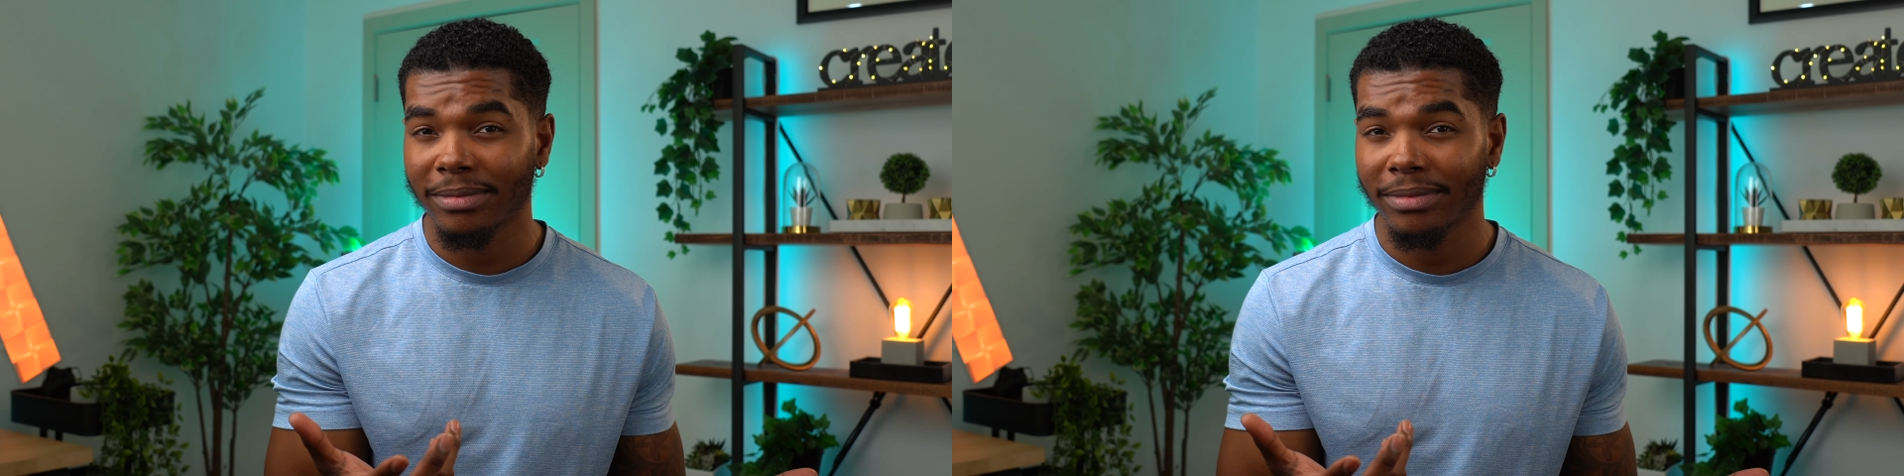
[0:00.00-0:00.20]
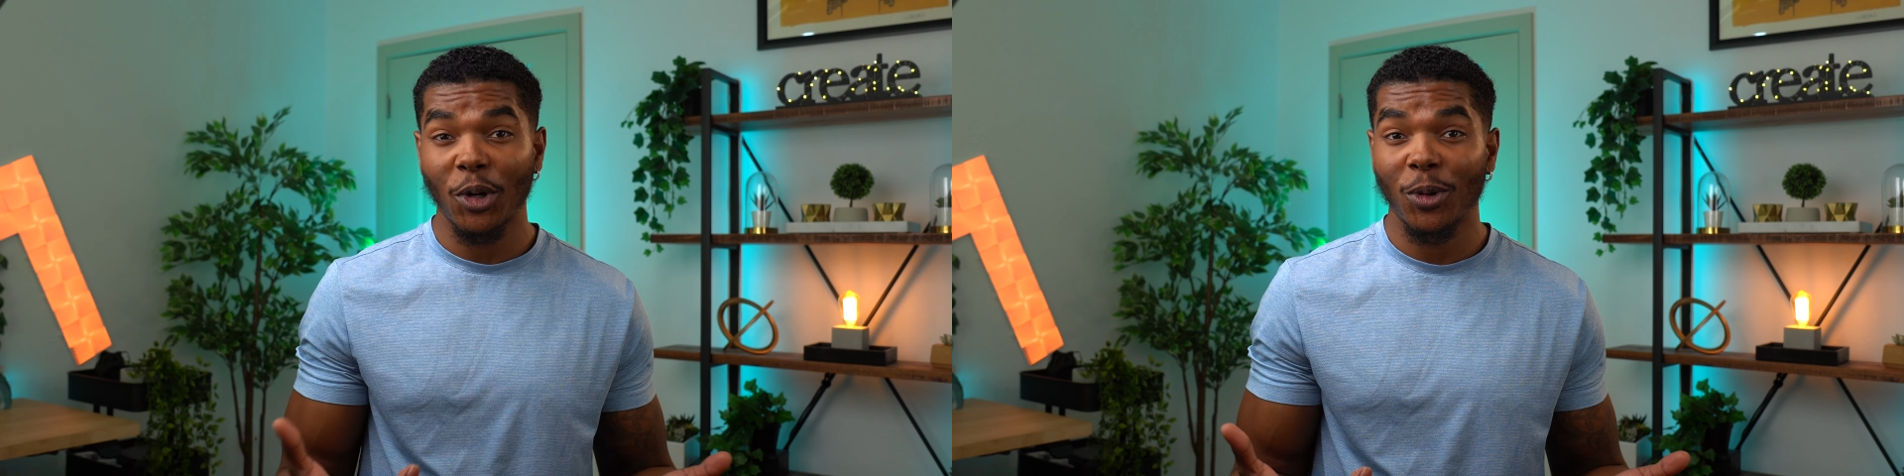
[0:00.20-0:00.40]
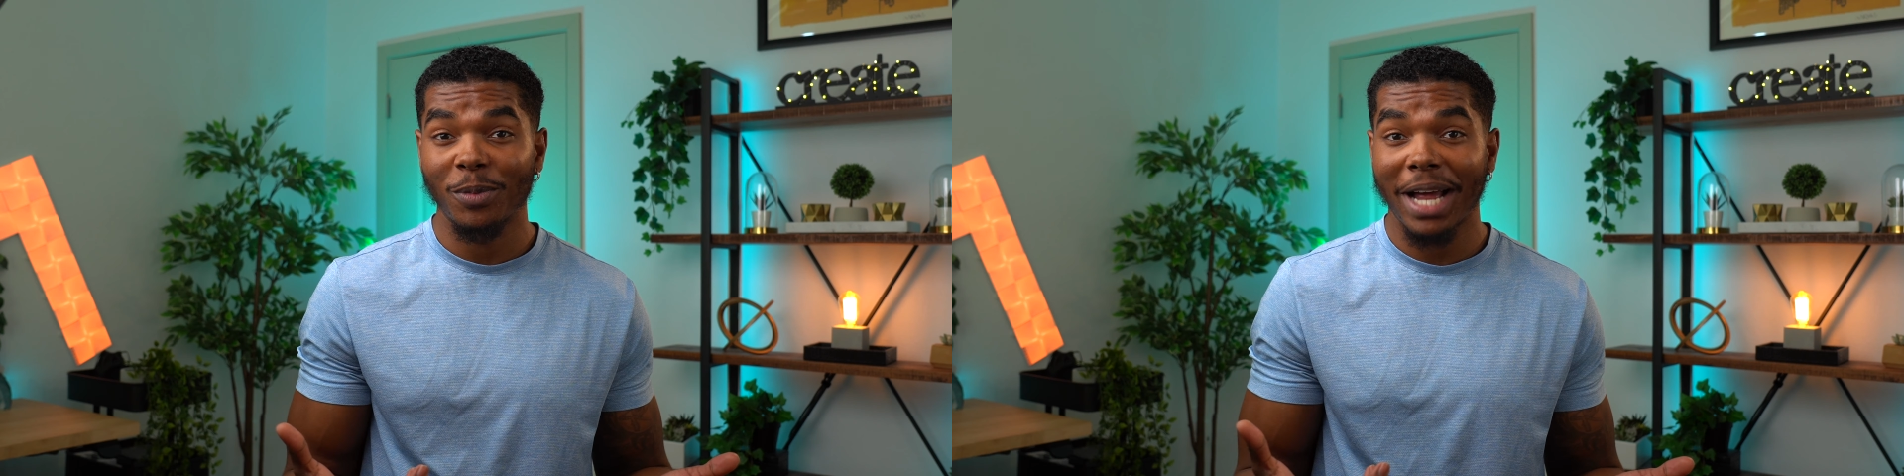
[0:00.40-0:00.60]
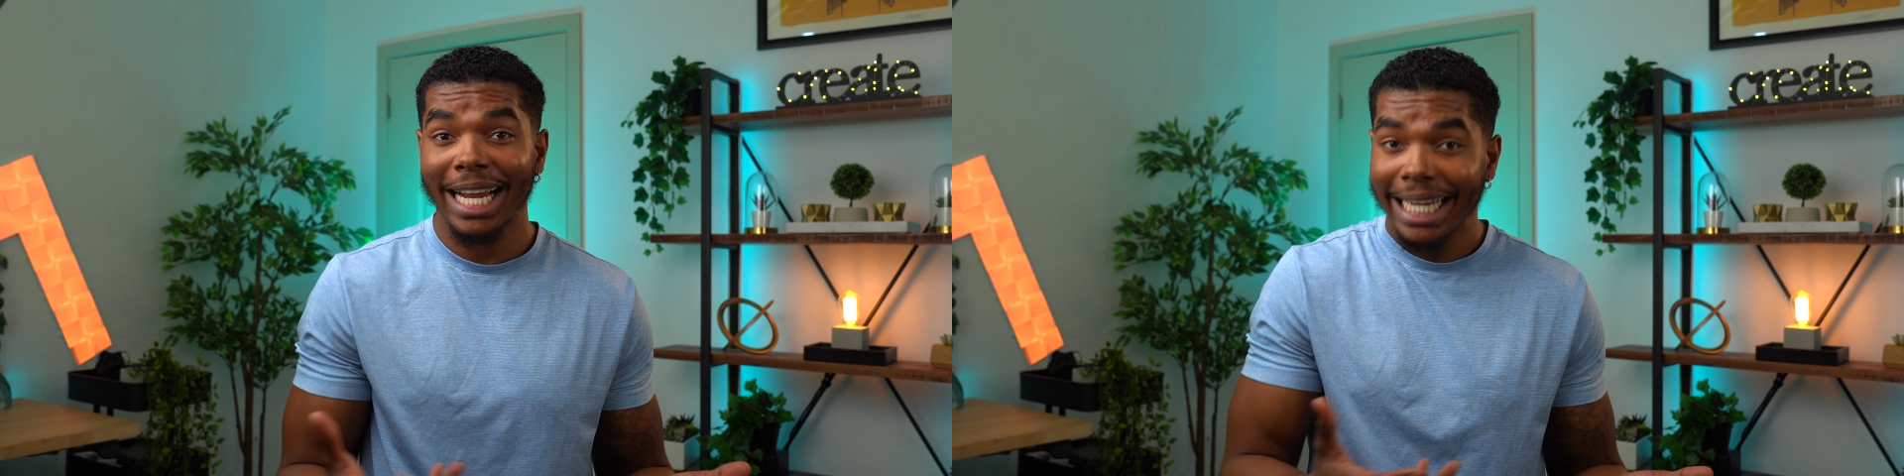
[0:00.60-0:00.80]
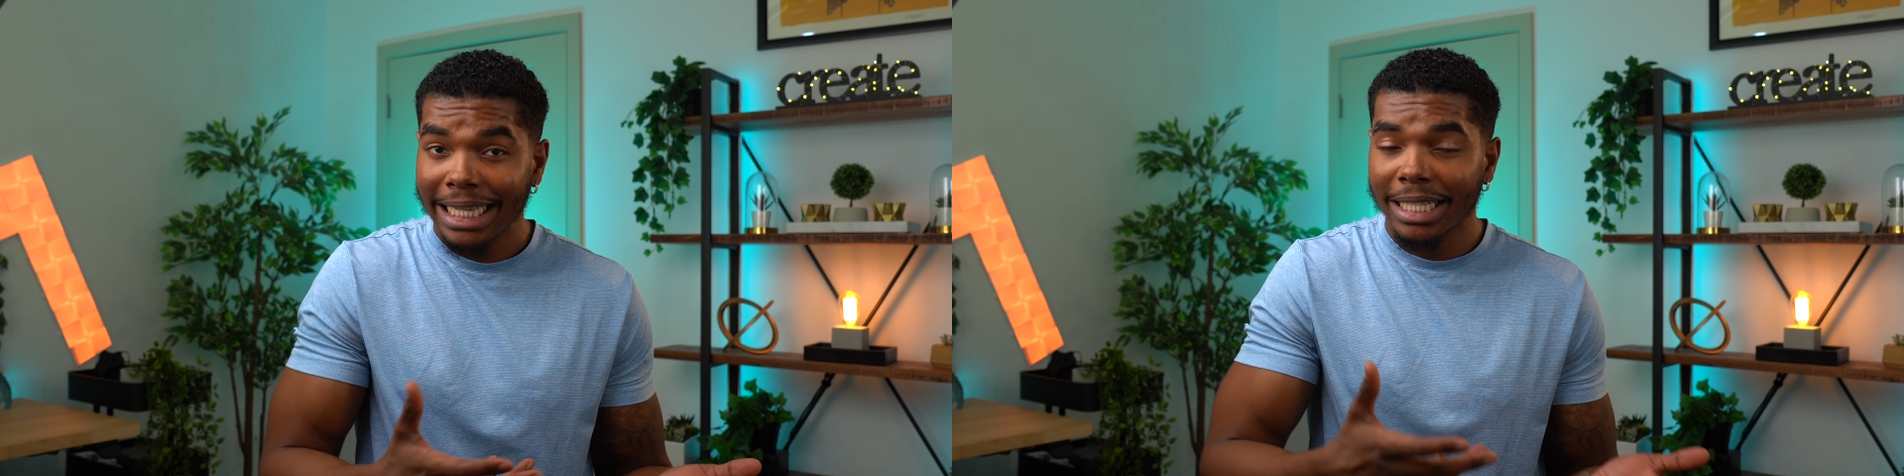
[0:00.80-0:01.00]
So I
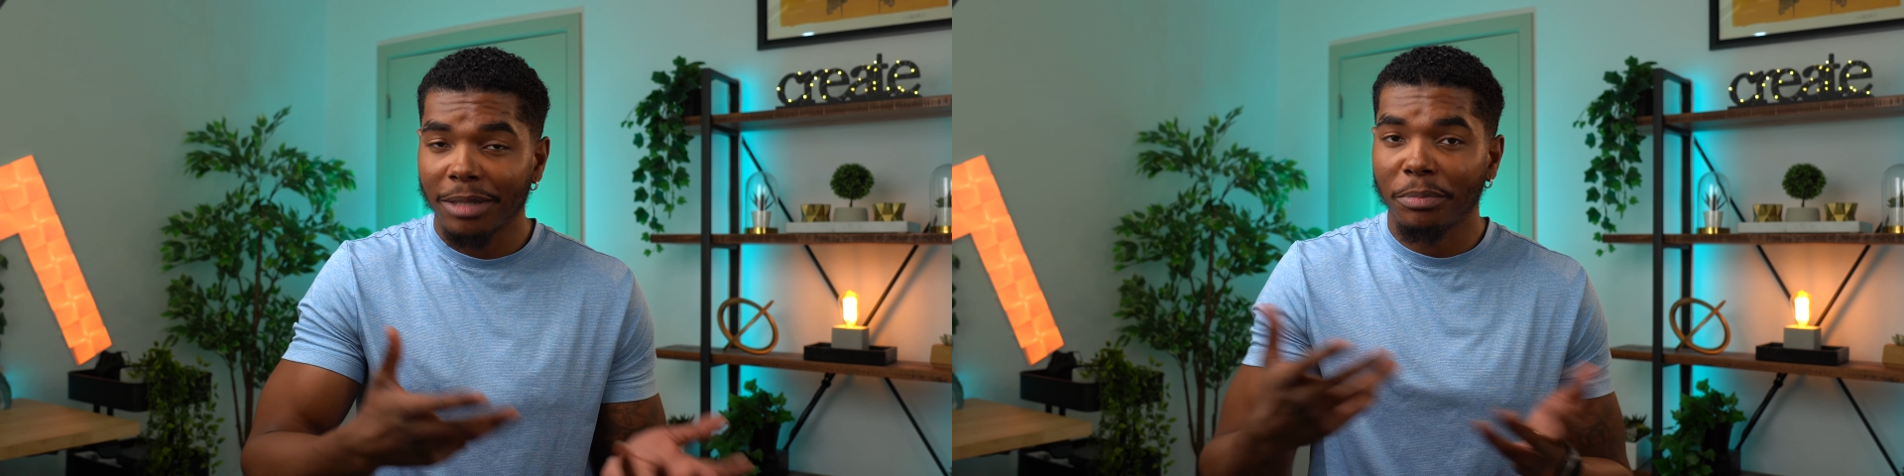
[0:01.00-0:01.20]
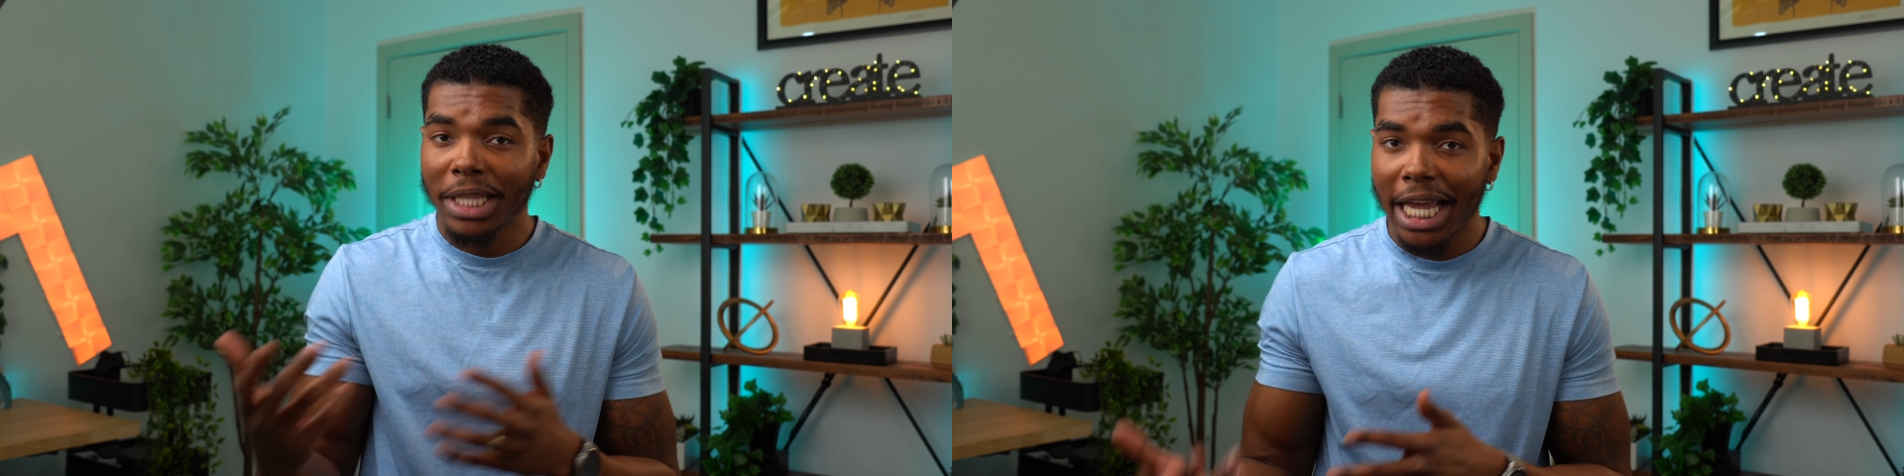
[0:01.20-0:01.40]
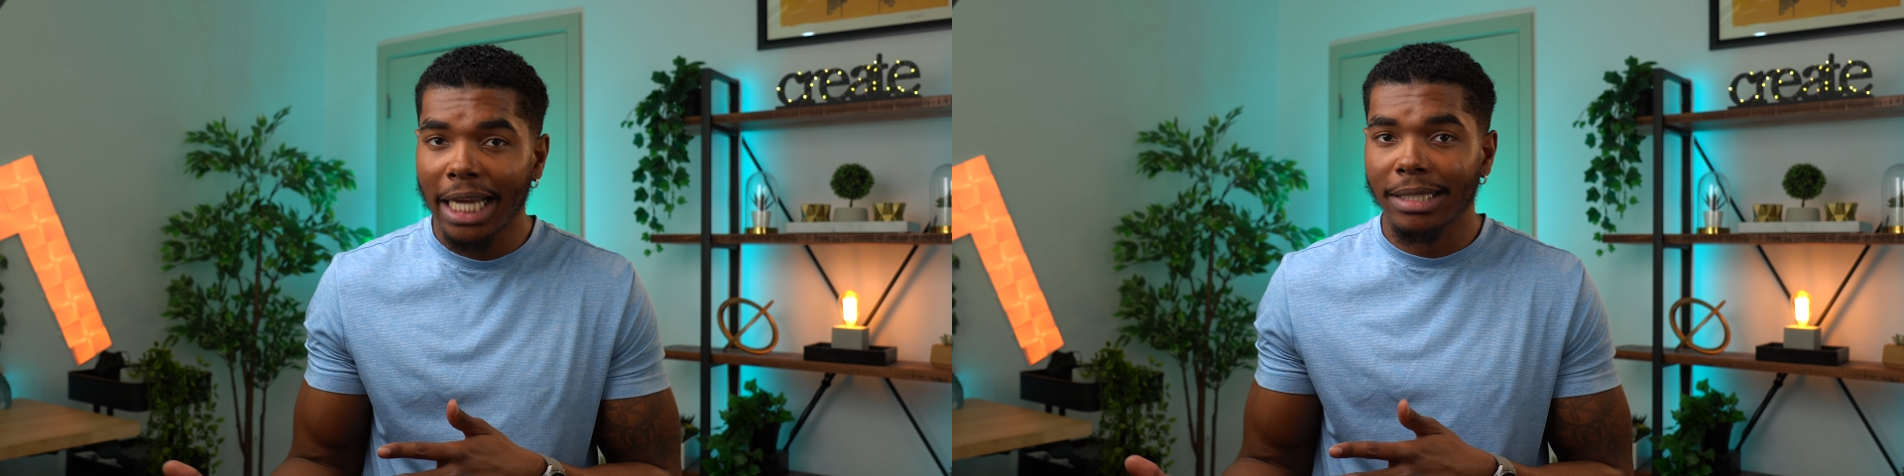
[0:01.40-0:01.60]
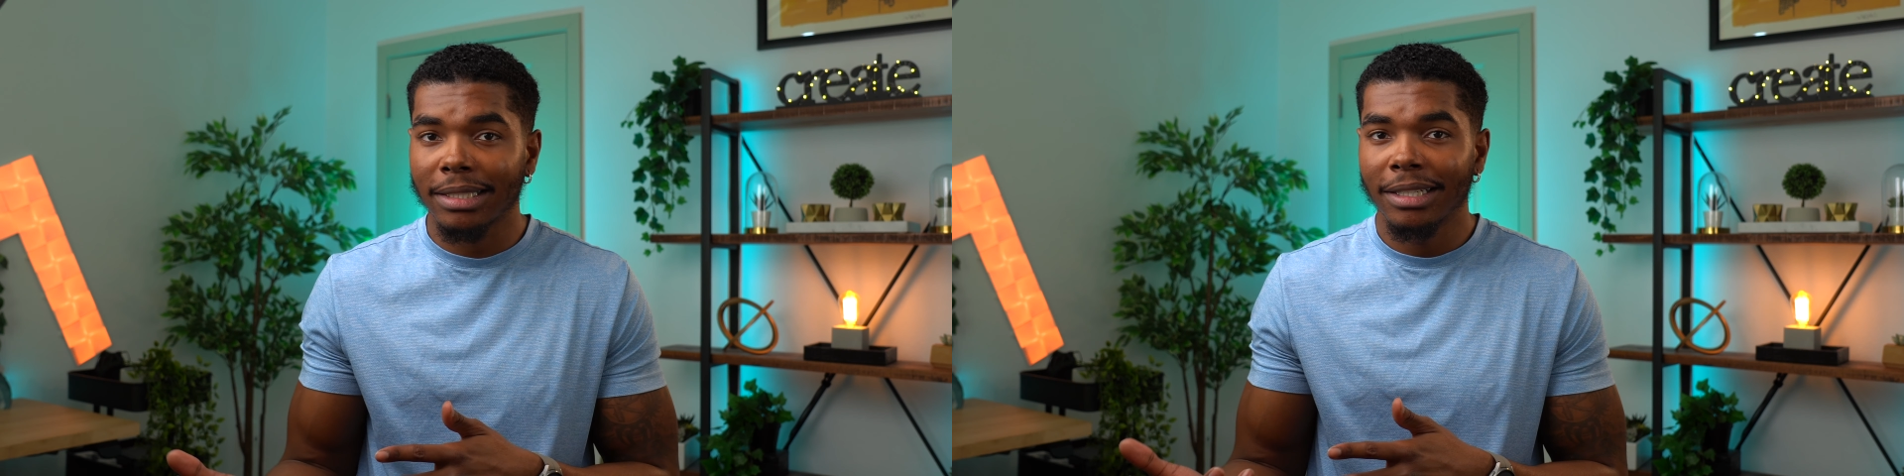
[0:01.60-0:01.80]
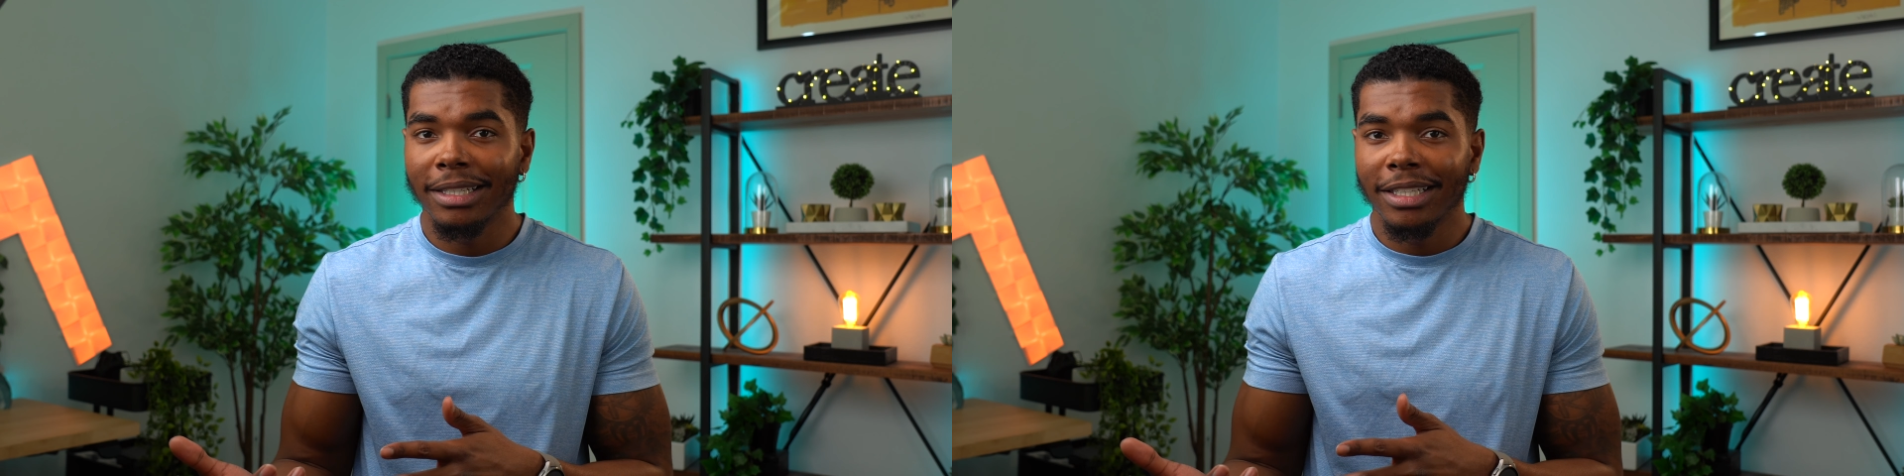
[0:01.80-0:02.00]
get the complaints,